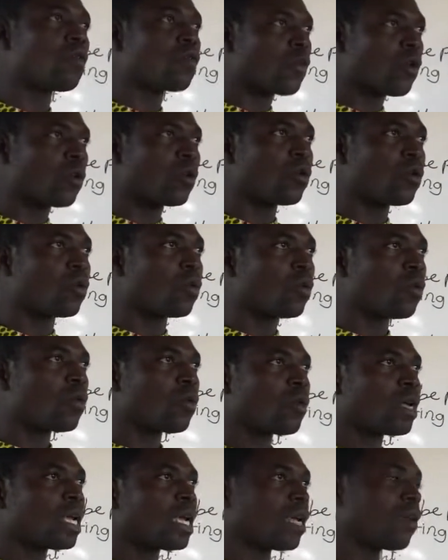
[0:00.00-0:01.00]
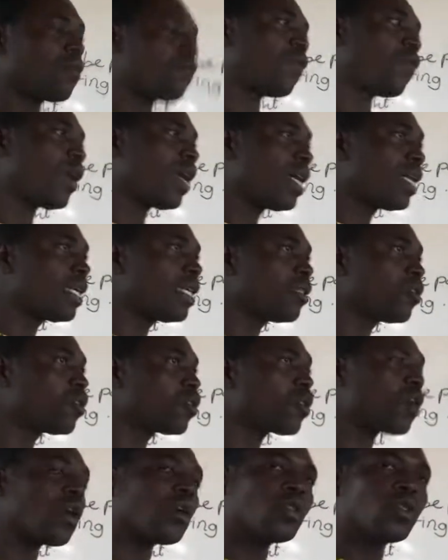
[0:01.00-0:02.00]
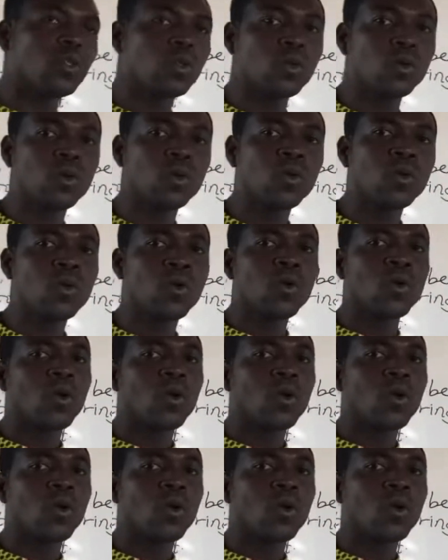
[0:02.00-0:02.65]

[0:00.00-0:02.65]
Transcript: follow. A friend insults you